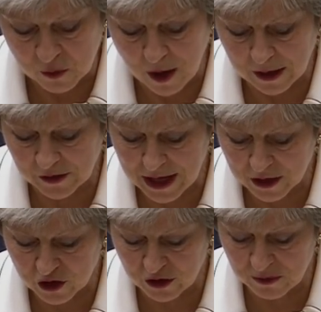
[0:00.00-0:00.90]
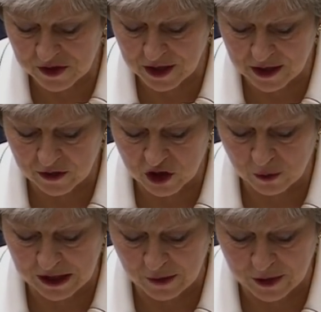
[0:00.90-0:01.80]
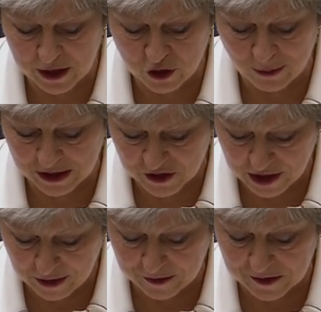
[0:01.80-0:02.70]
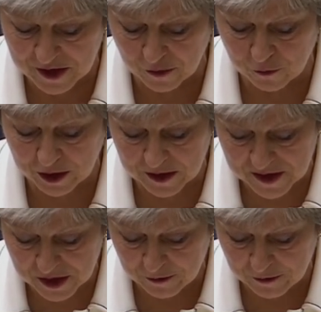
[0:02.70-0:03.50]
So while the action was taken to alleviate humanitarian suffering in